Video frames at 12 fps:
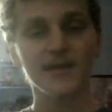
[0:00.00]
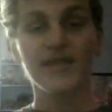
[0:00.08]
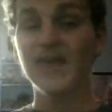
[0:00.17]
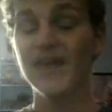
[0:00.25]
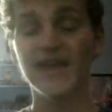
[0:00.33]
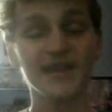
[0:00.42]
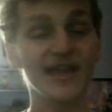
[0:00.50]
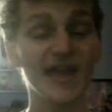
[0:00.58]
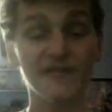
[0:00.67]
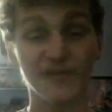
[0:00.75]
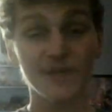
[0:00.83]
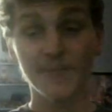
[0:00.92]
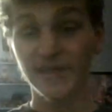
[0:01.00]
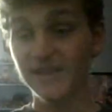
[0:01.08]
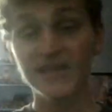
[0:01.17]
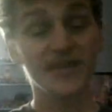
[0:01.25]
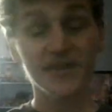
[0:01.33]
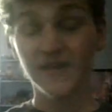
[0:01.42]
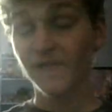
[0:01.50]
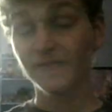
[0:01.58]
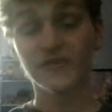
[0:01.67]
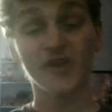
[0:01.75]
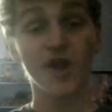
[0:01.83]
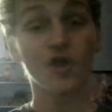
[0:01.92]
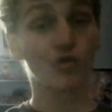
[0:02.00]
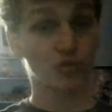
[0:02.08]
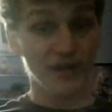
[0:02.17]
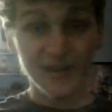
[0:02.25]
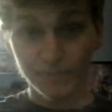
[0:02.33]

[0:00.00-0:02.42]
and everybody gives a great